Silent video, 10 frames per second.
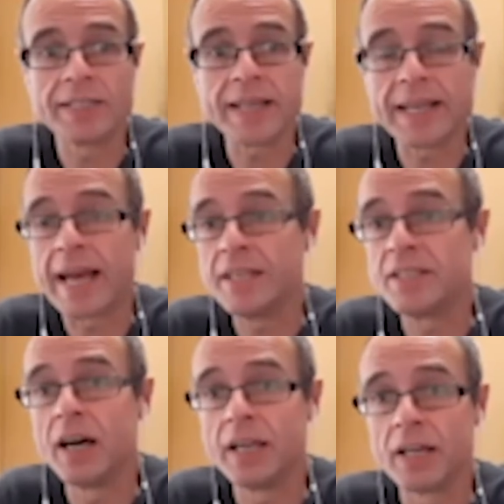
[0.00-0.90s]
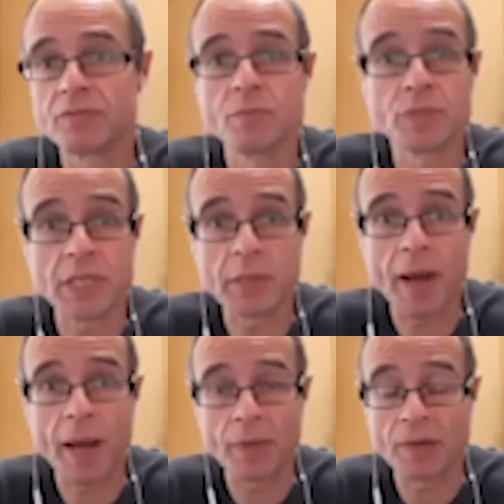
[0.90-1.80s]
decade earlier from sleep
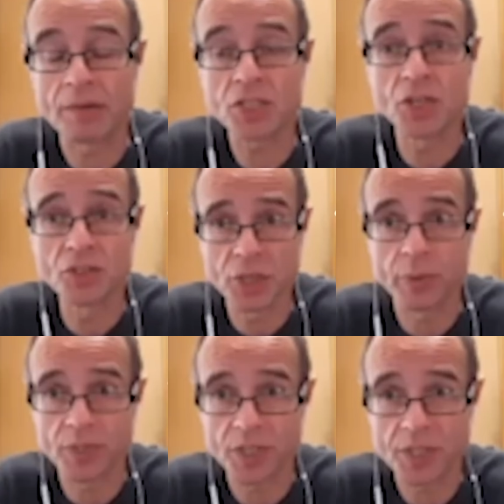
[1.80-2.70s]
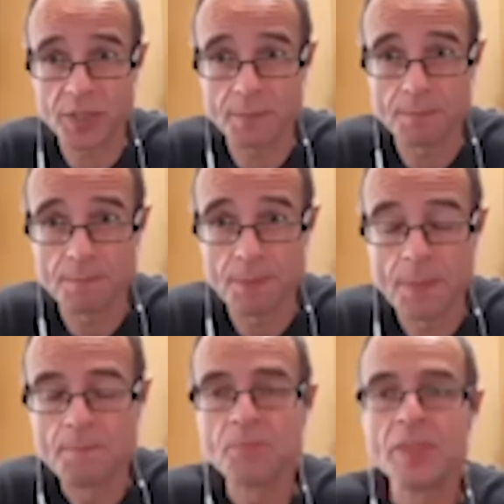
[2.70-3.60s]
apnea and its consequences.
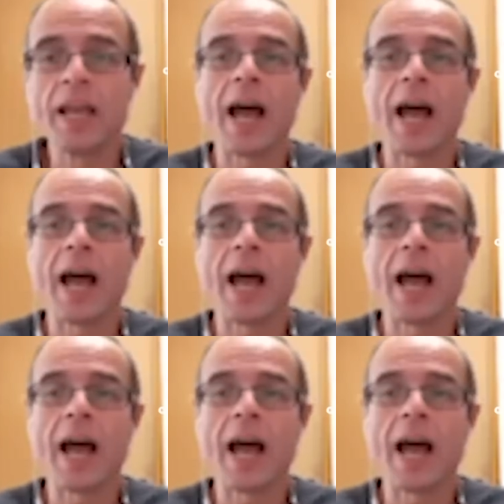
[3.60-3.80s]
Yeah.